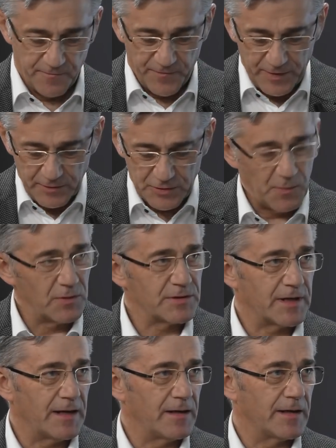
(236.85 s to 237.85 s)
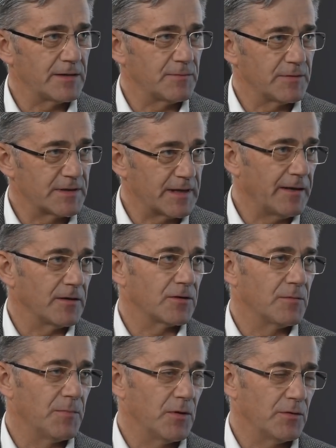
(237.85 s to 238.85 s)
very small satellites with standard
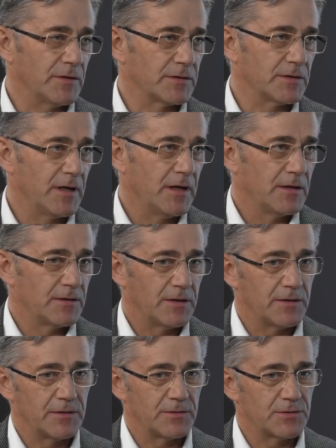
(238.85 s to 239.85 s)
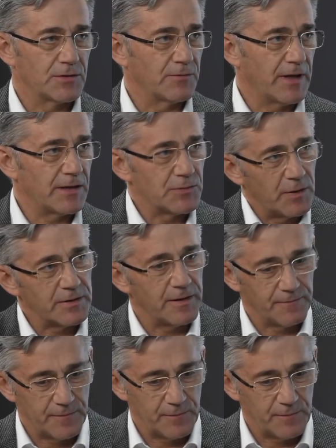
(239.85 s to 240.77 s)
components. So that's what